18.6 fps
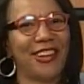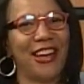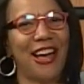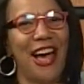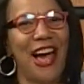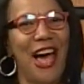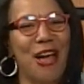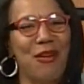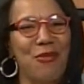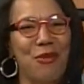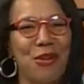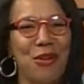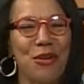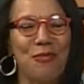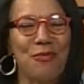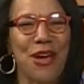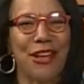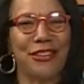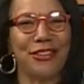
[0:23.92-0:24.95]
Hi,
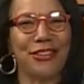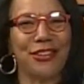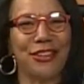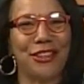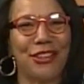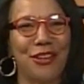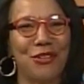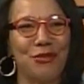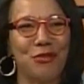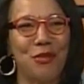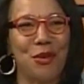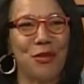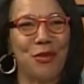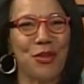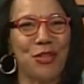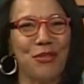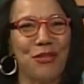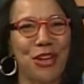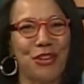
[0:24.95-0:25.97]
welcome back to the Live More
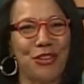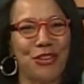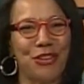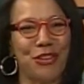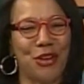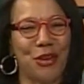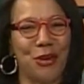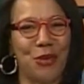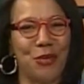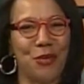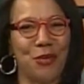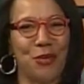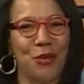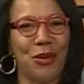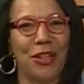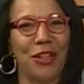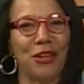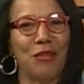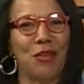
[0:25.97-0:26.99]
with Ray show,
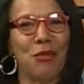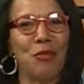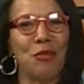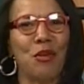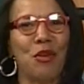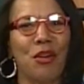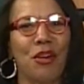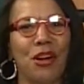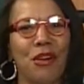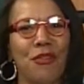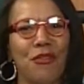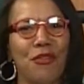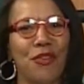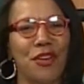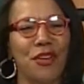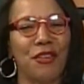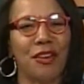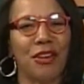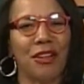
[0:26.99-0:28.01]
where living more and
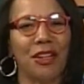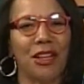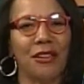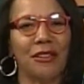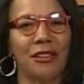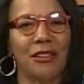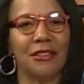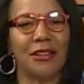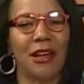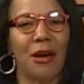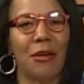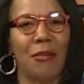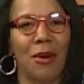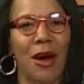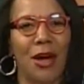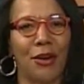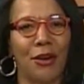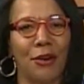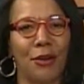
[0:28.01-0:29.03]
fearing less is our
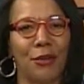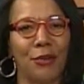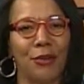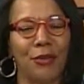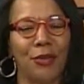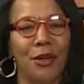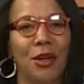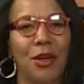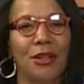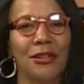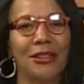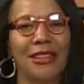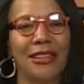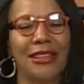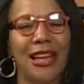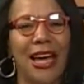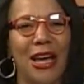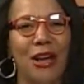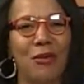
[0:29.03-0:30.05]
motto.
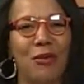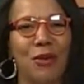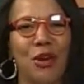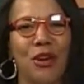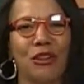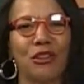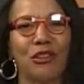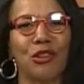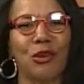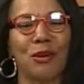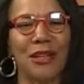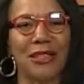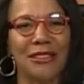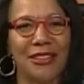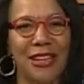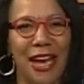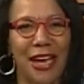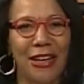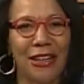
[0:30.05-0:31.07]
Tonight, we are so
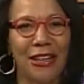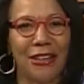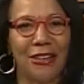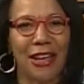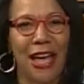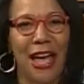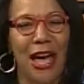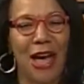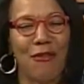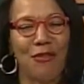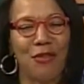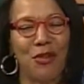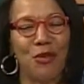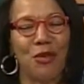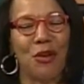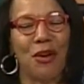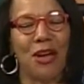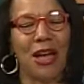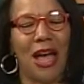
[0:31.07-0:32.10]
excited to have
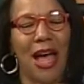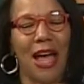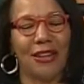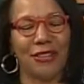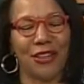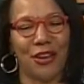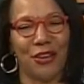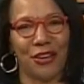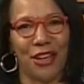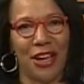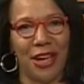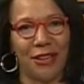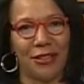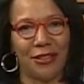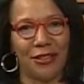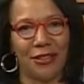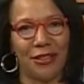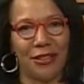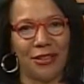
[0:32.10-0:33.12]
you as our
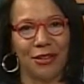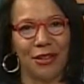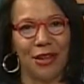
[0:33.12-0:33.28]
guest.